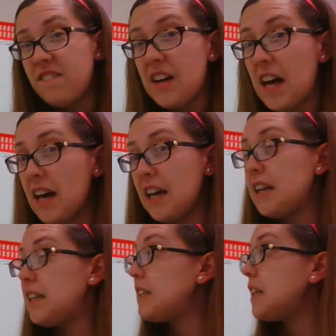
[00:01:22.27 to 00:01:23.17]

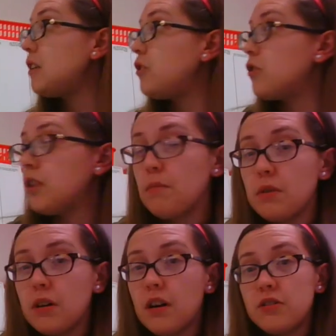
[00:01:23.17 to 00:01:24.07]
find in your
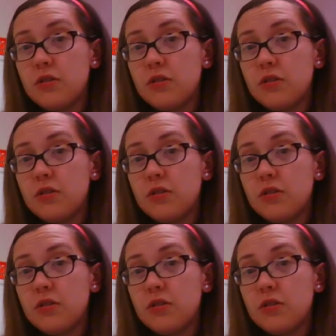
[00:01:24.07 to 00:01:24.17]
number cards.